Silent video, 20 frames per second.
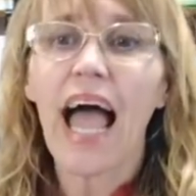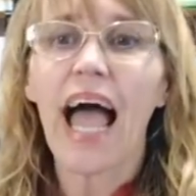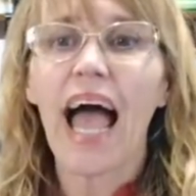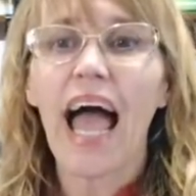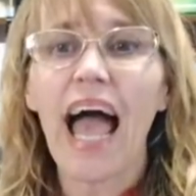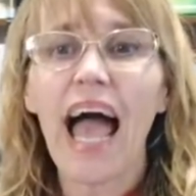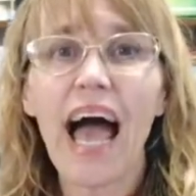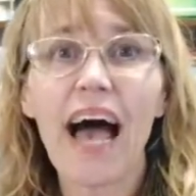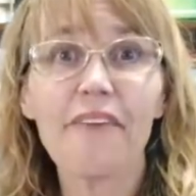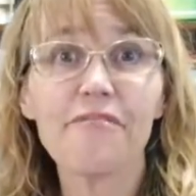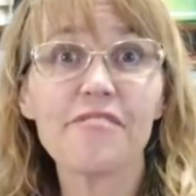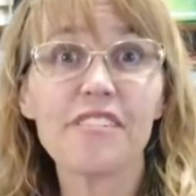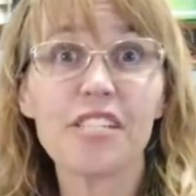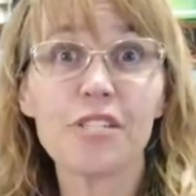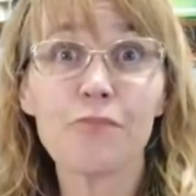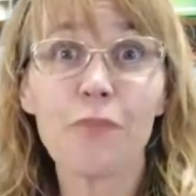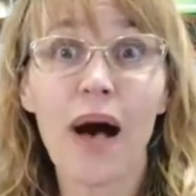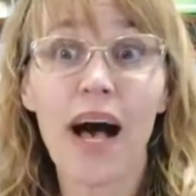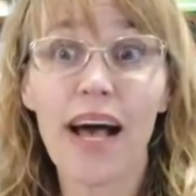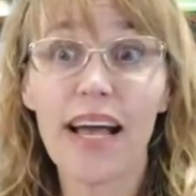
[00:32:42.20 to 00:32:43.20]
Half
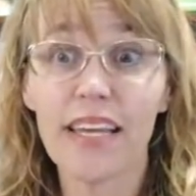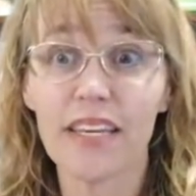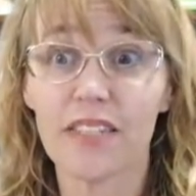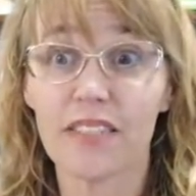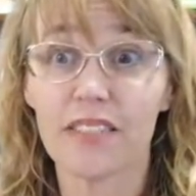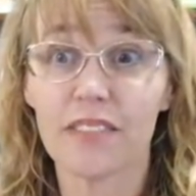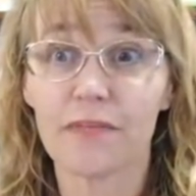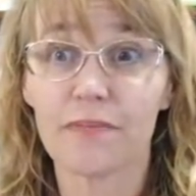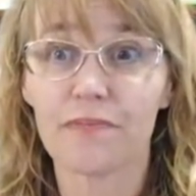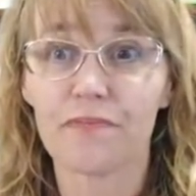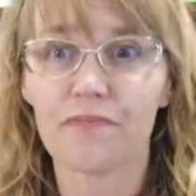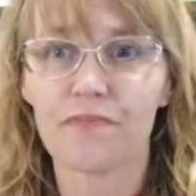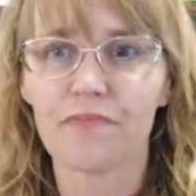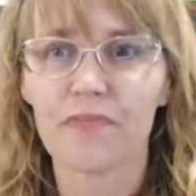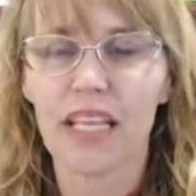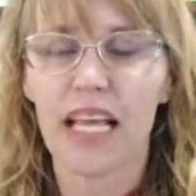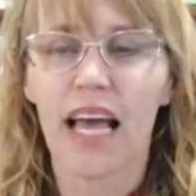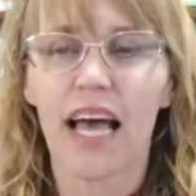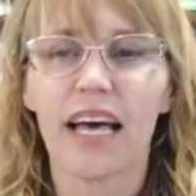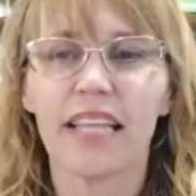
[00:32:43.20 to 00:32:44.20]
smile.
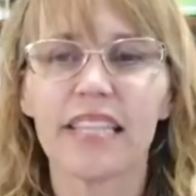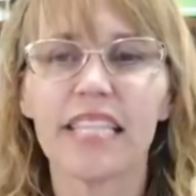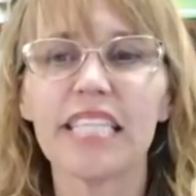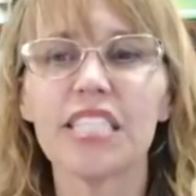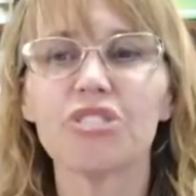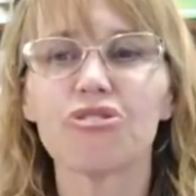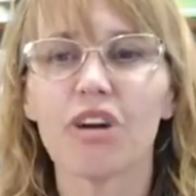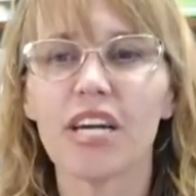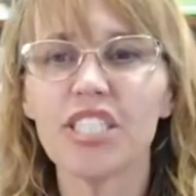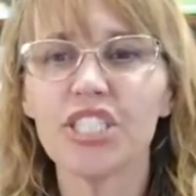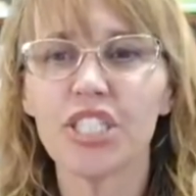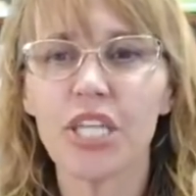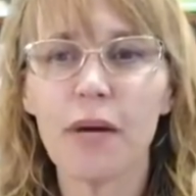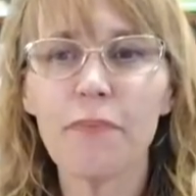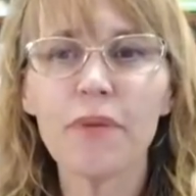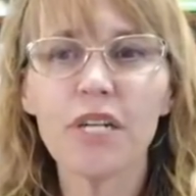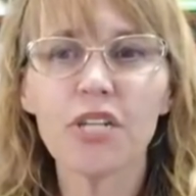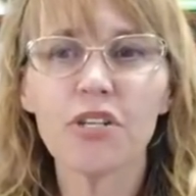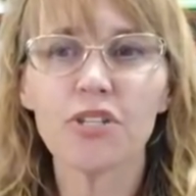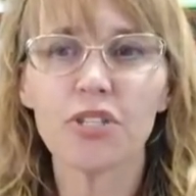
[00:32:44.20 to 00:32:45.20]
The
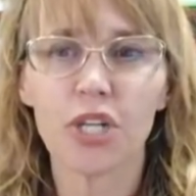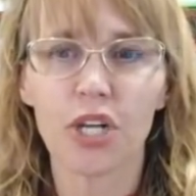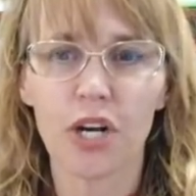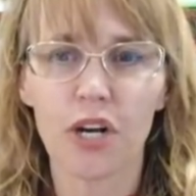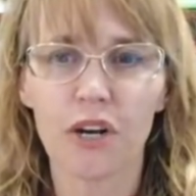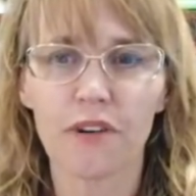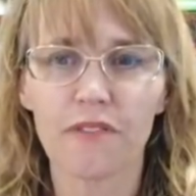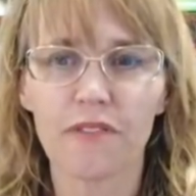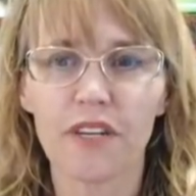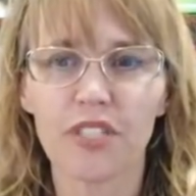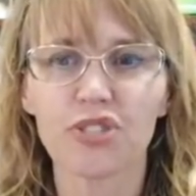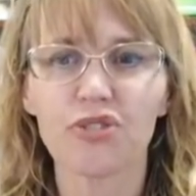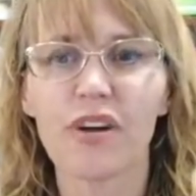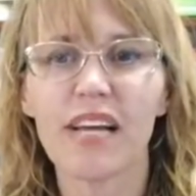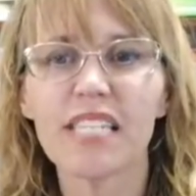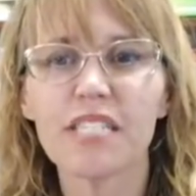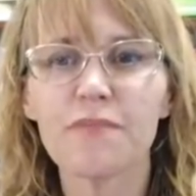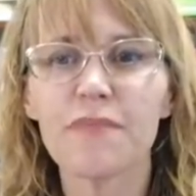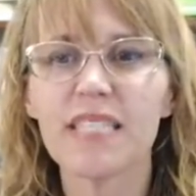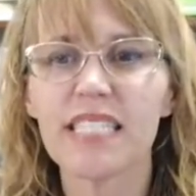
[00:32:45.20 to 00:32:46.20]
trigeminal nerve
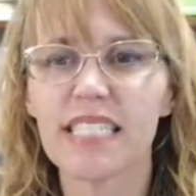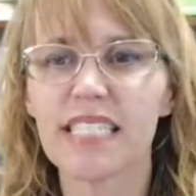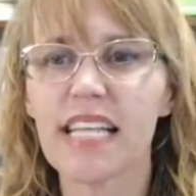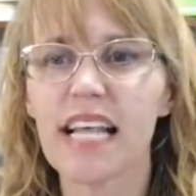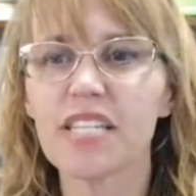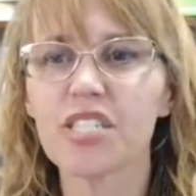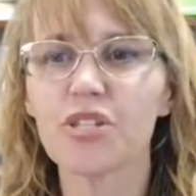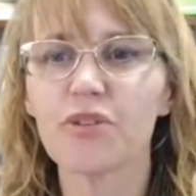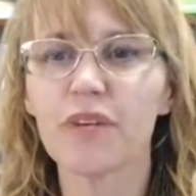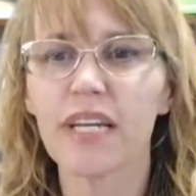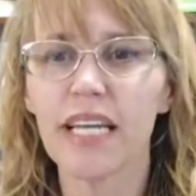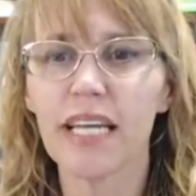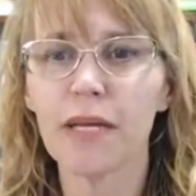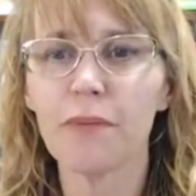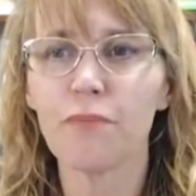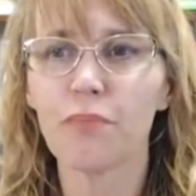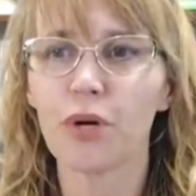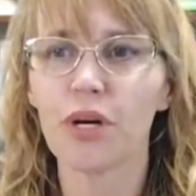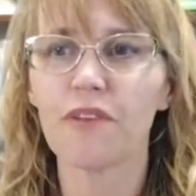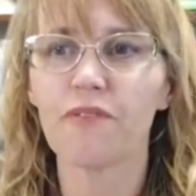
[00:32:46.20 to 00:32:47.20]
transmits sensory
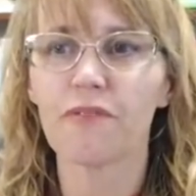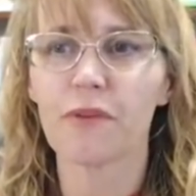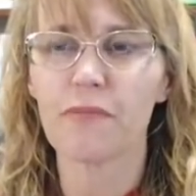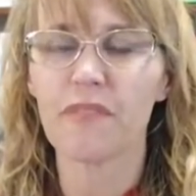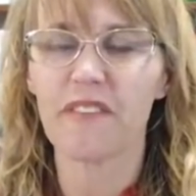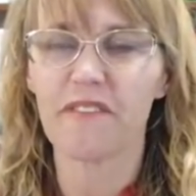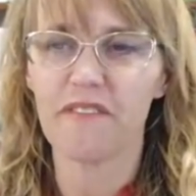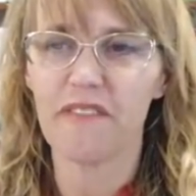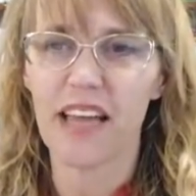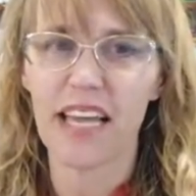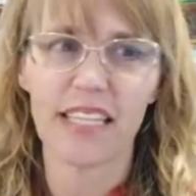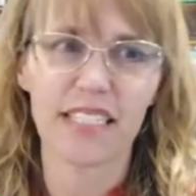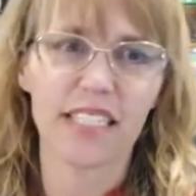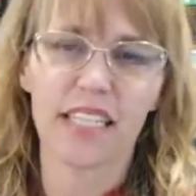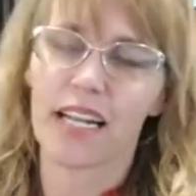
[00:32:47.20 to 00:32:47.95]
input from the face.